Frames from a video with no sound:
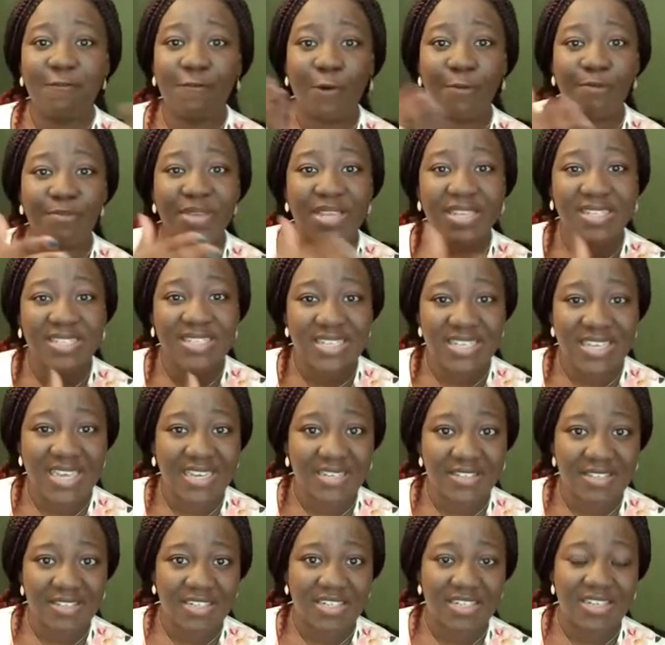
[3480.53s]
for
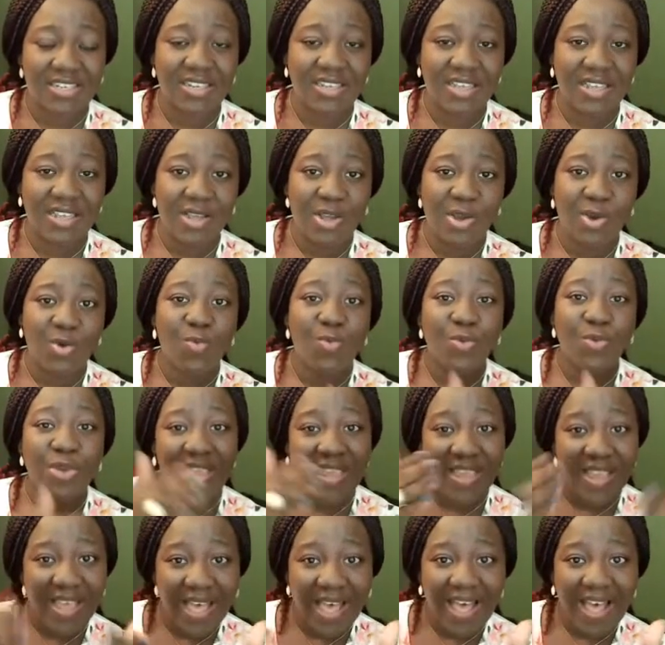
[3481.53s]
PTSD.
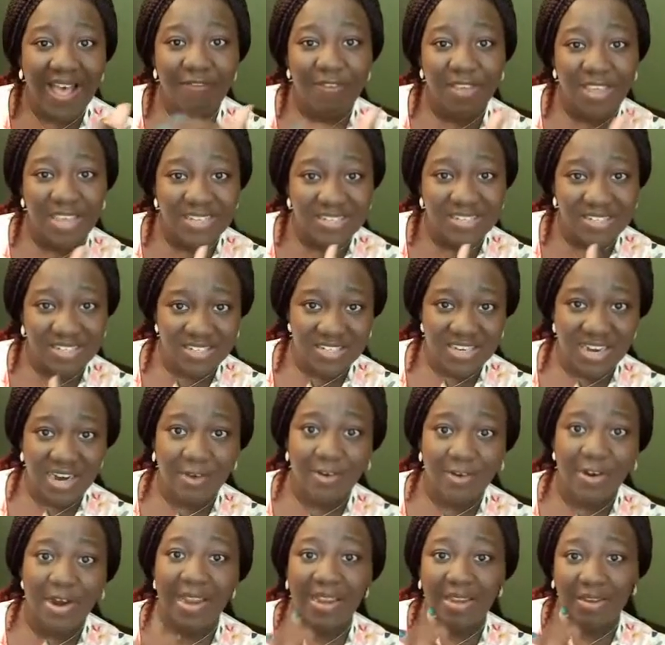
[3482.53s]
We have
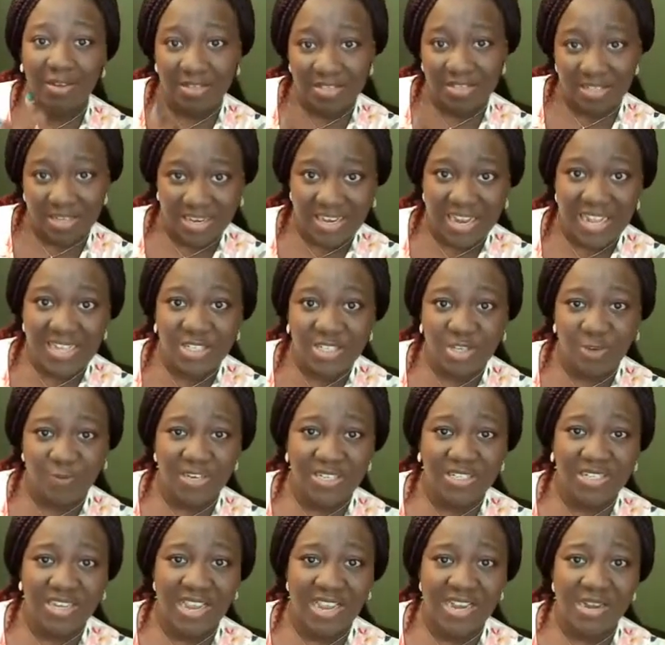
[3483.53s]
SSRI, the class of
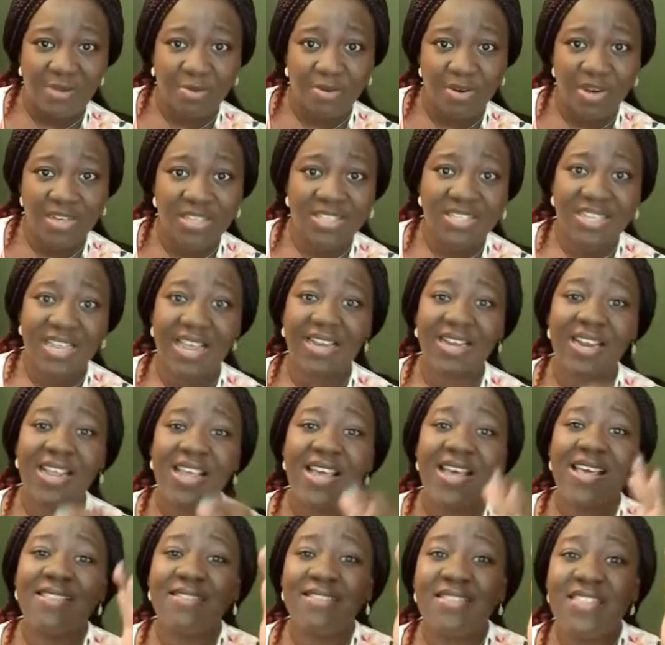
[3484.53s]
antidepressant,
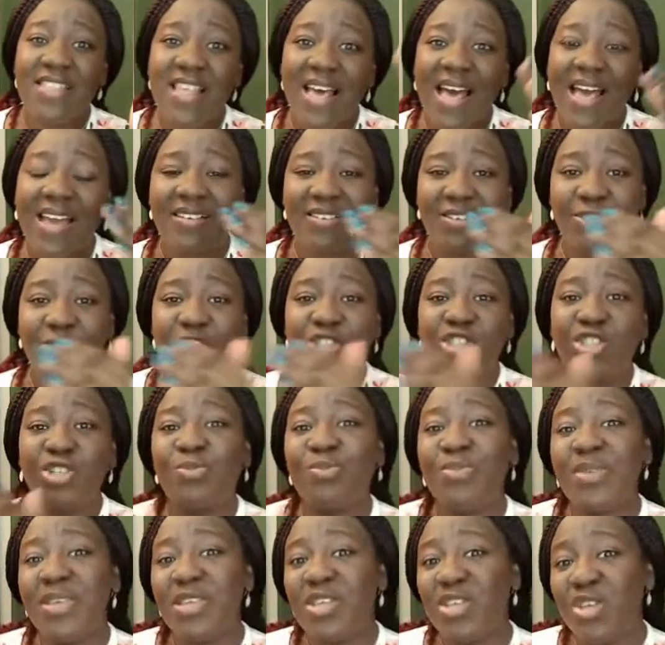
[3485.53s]
that
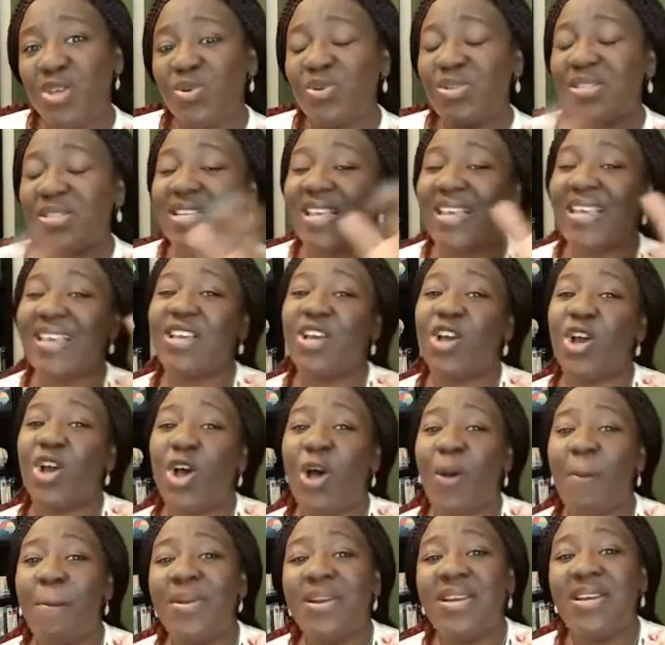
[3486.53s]
should be used in
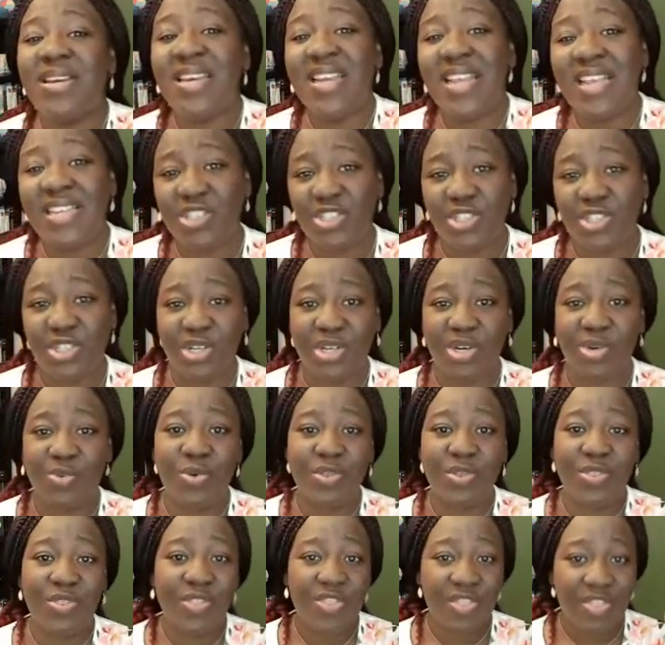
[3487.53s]
combination
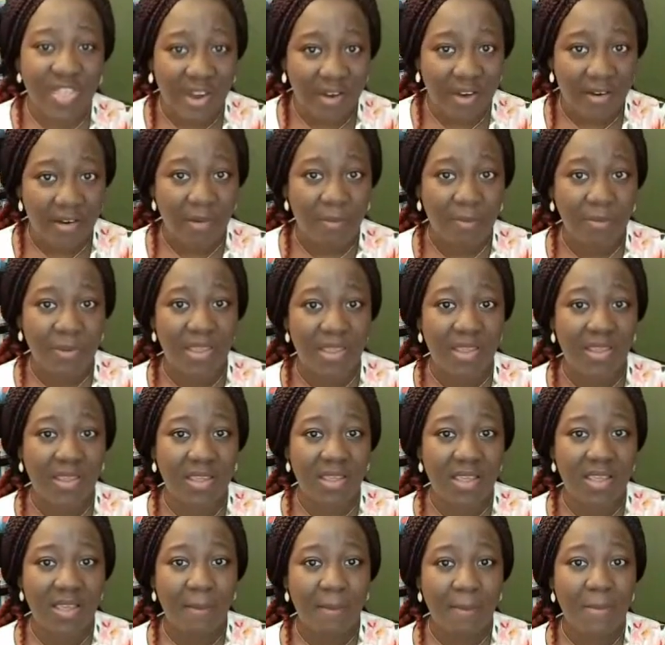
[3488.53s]
with therapy,
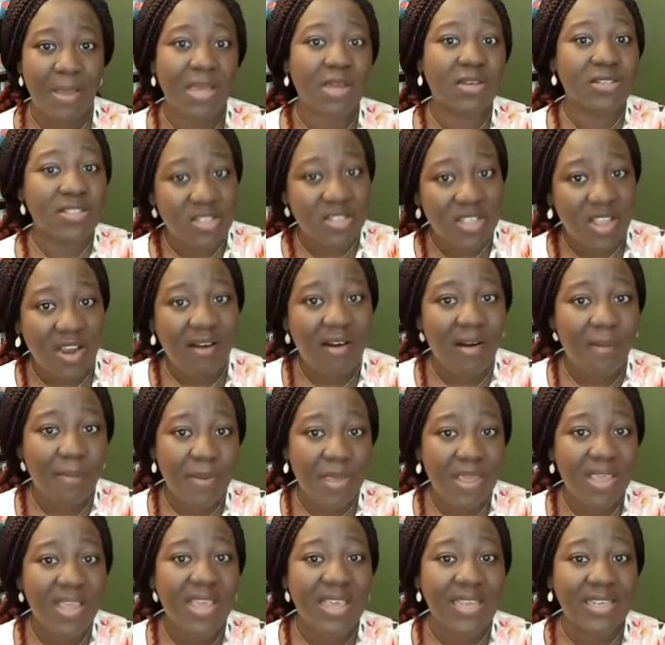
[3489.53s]
because
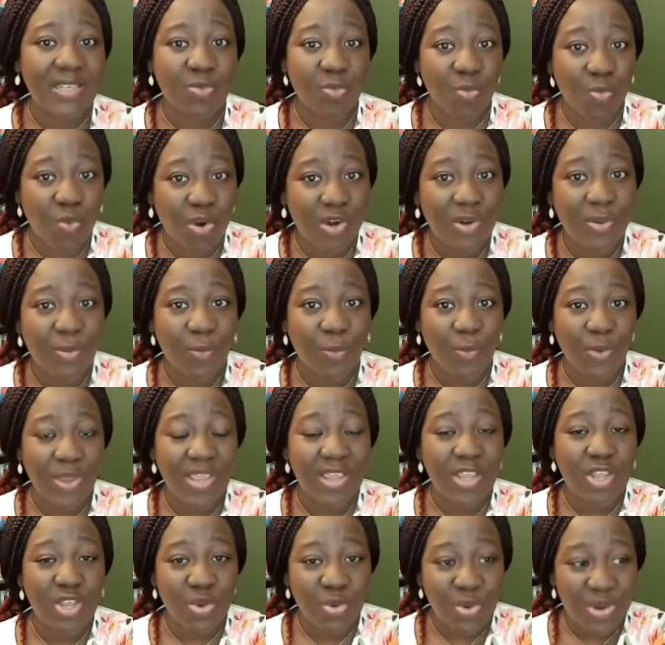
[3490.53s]
therapy is what
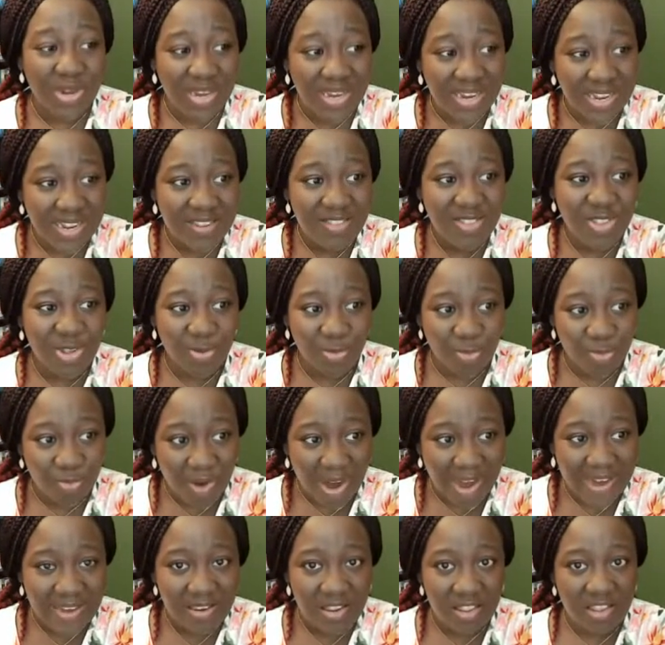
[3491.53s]
you need the
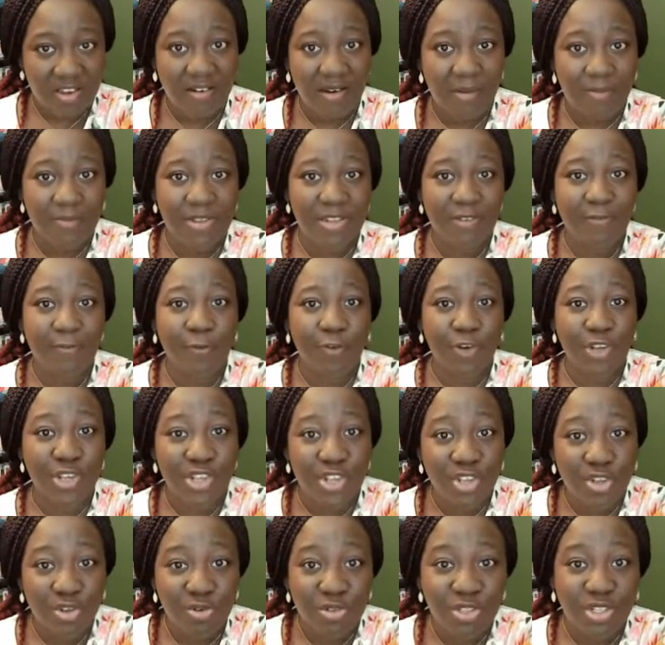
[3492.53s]
right therapy for
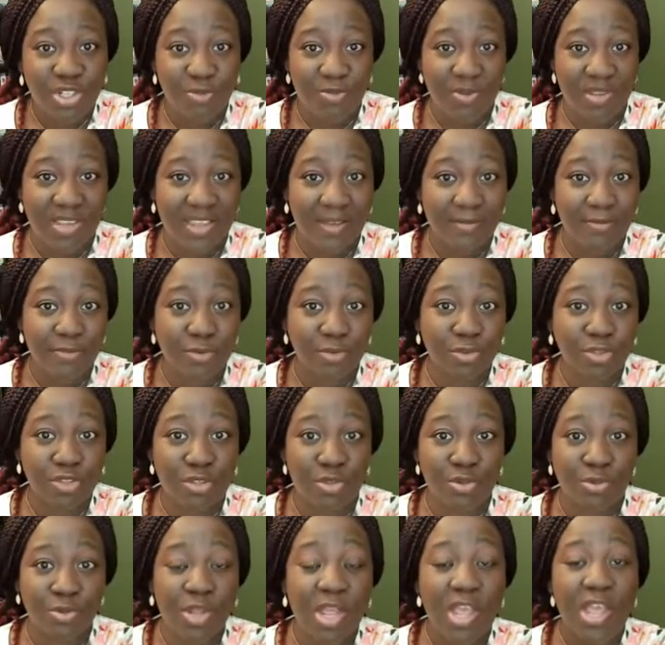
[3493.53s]
you to be able
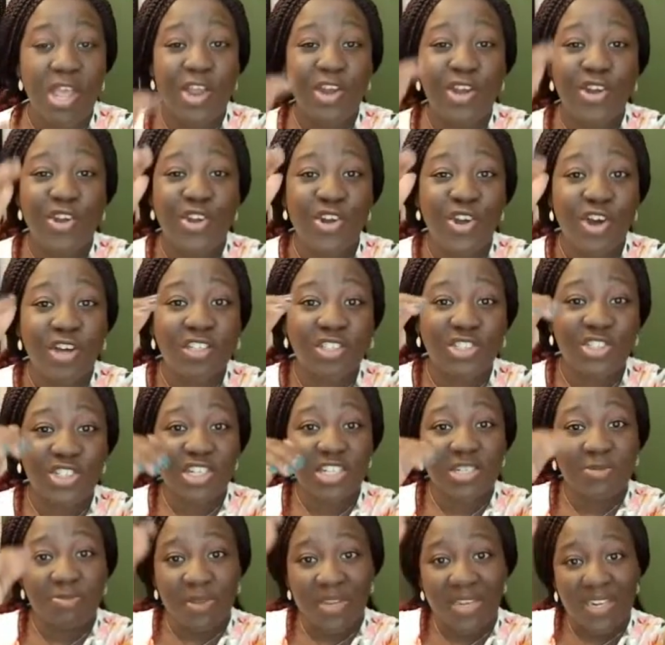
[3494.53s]
to not
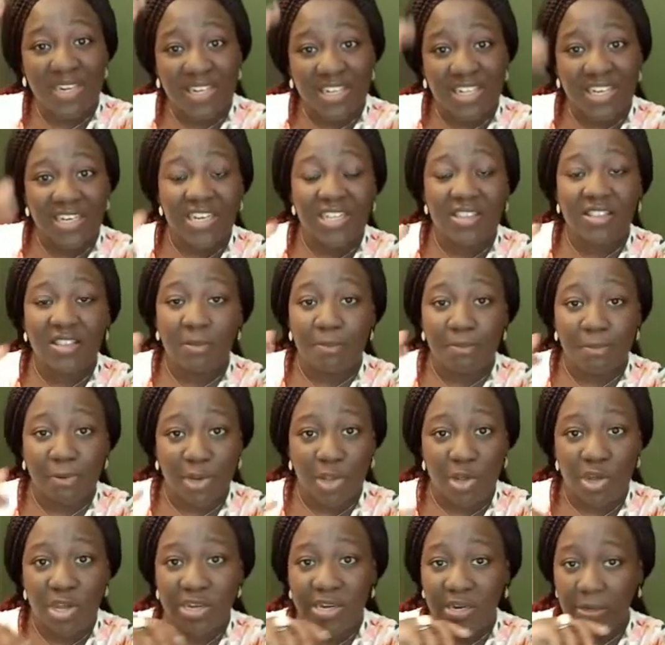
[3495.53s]
just be cleaning the
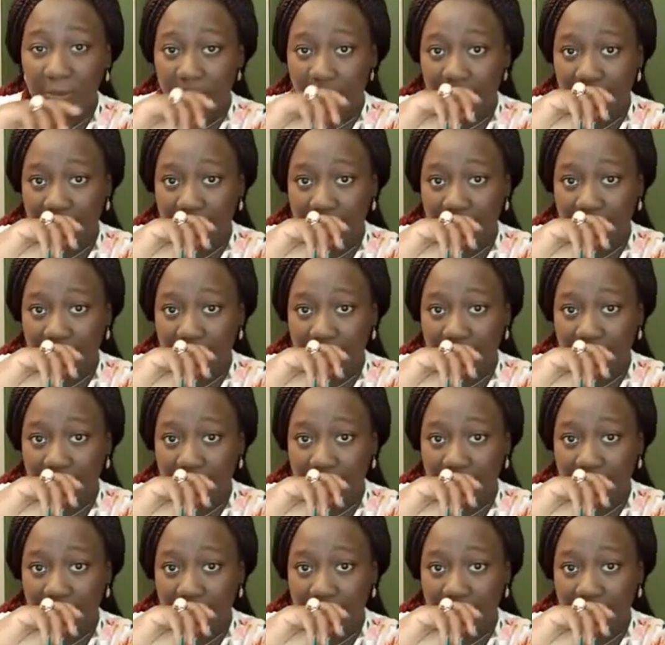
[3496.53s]
blood,